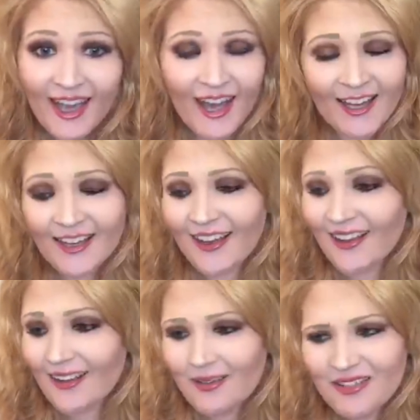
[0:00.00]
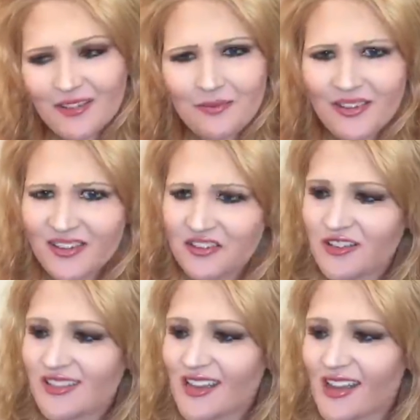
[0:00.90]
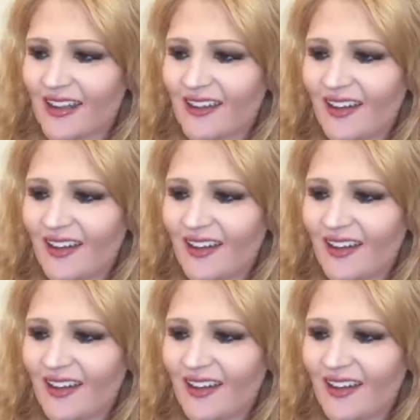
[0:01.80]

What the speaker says: and it'll be interesting.